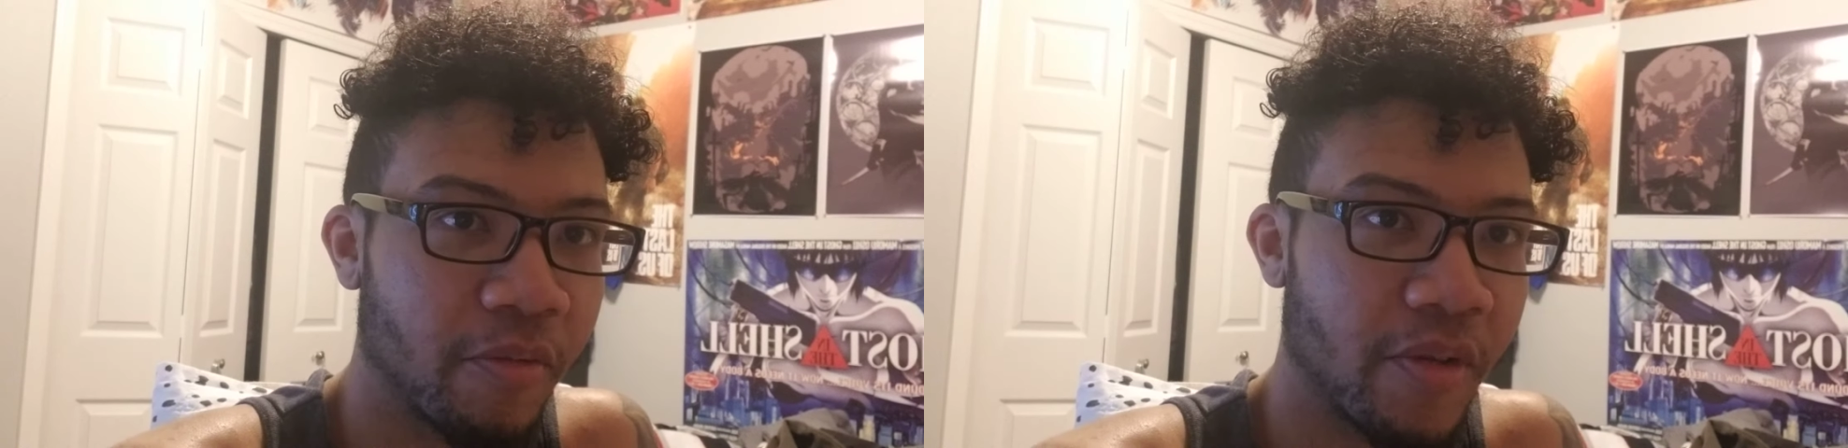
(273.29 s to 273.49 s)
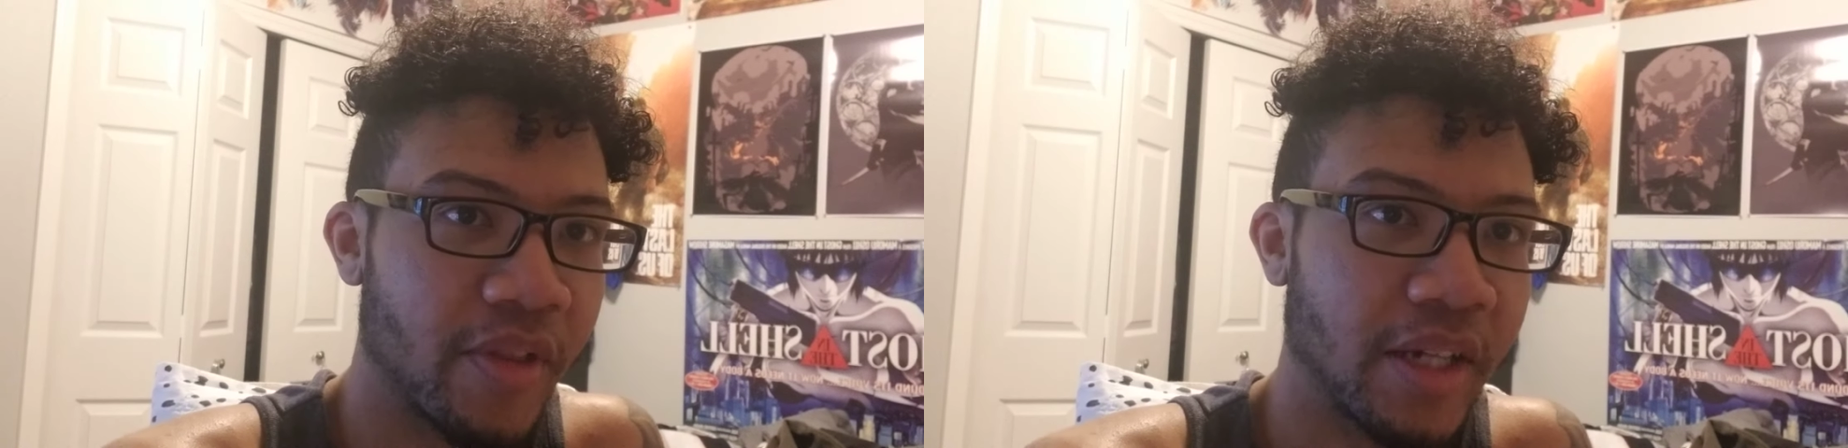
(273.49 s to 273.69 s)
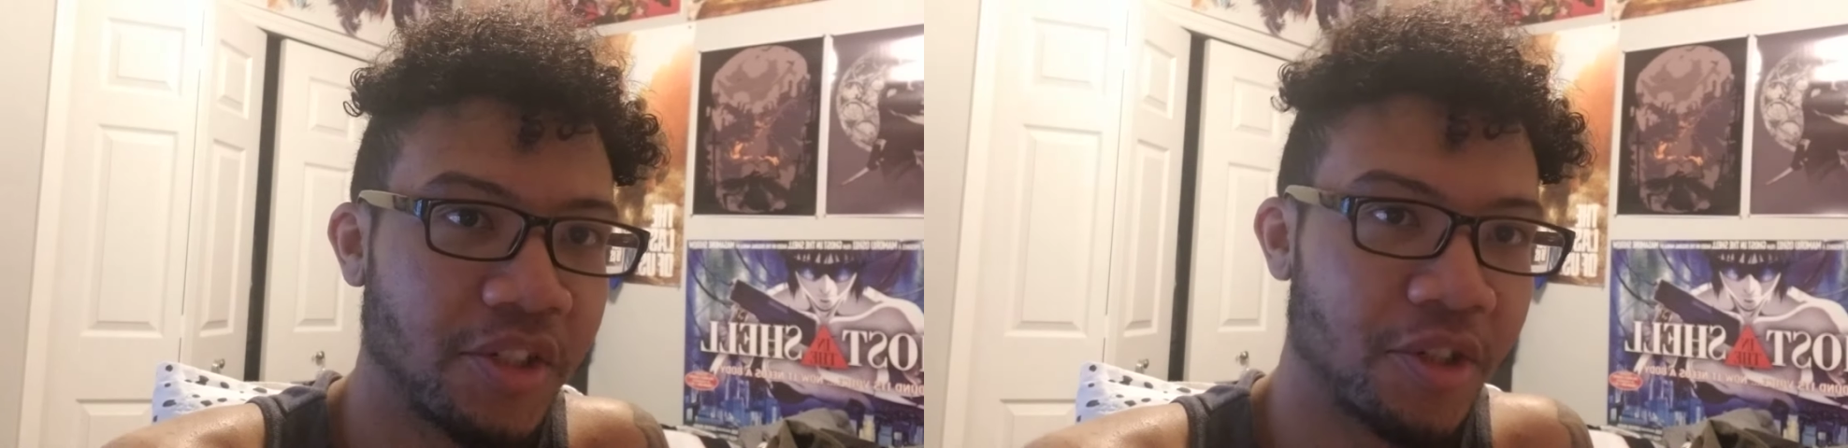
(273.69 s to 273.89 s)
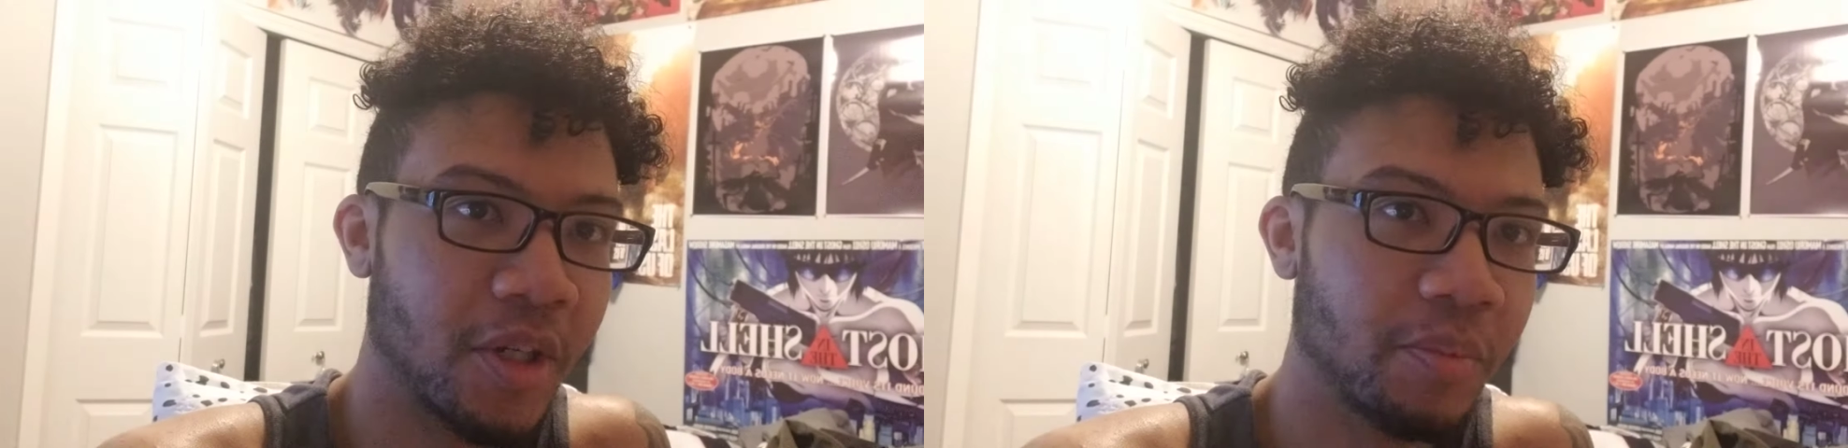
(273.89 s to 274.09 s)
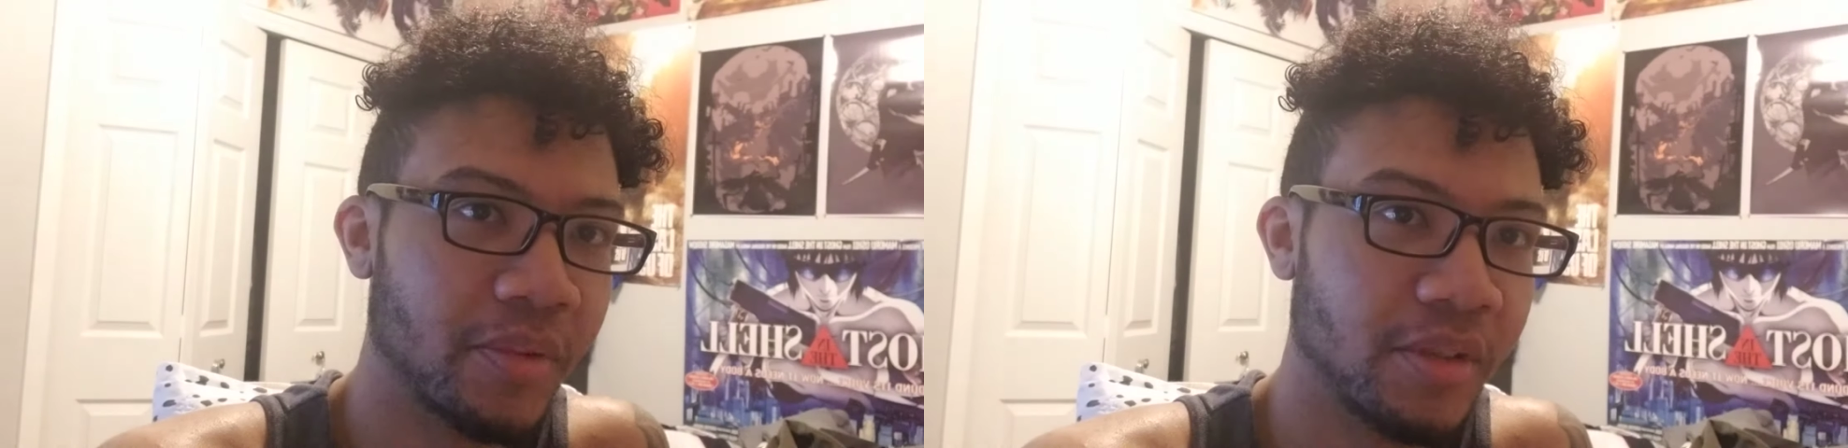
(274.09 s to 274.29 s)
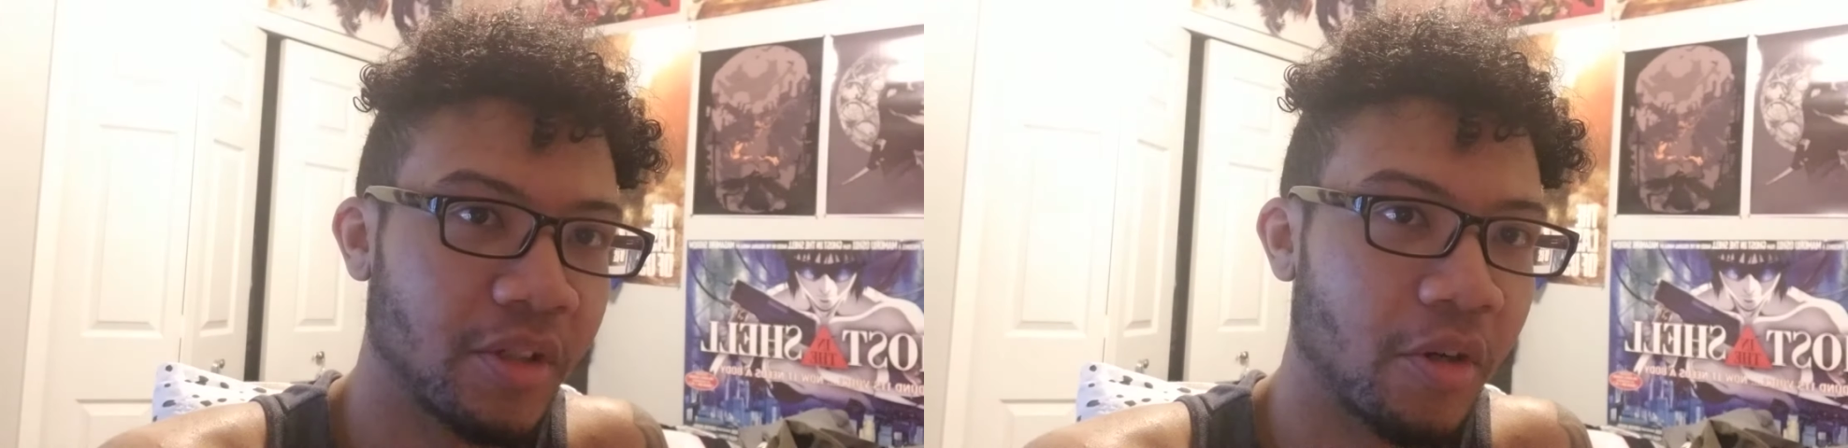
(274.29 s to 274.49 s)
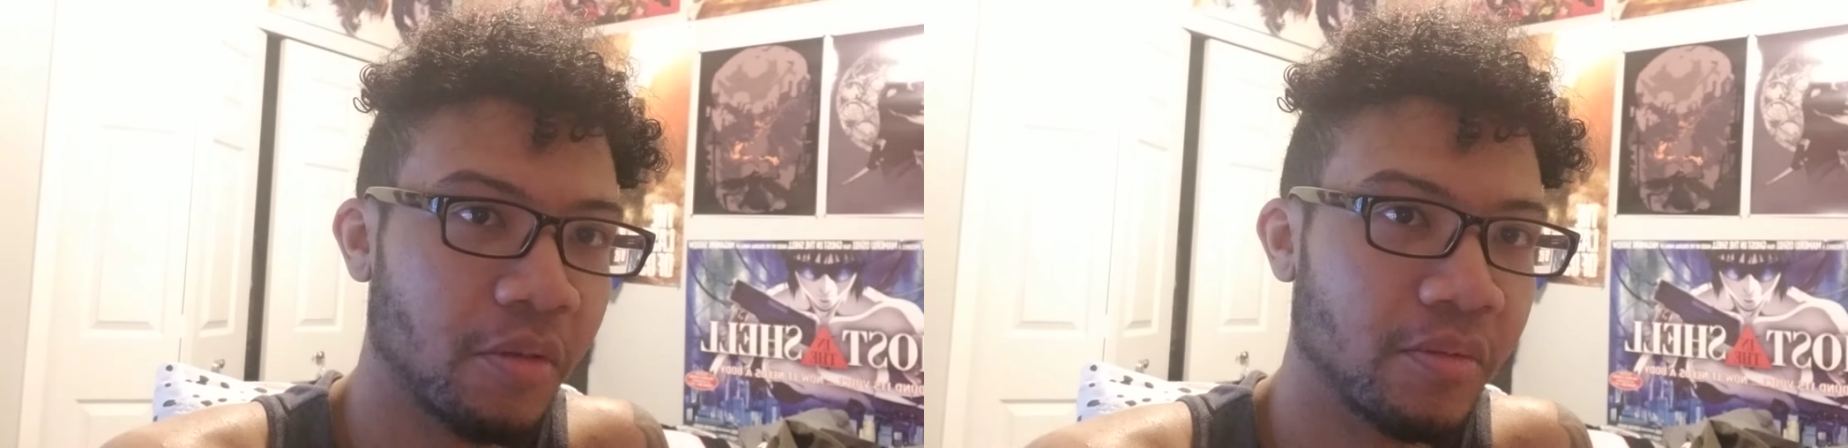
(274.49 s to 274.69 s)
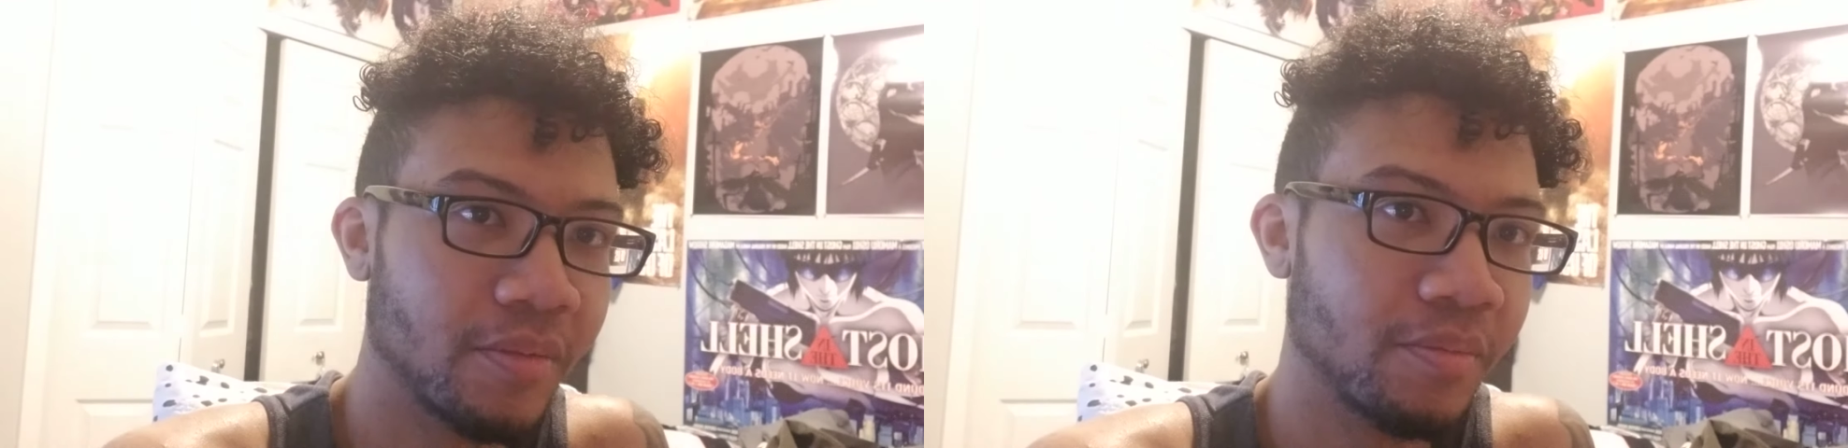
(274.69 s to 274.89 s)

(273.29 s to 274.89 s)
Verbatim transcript: with that ship you know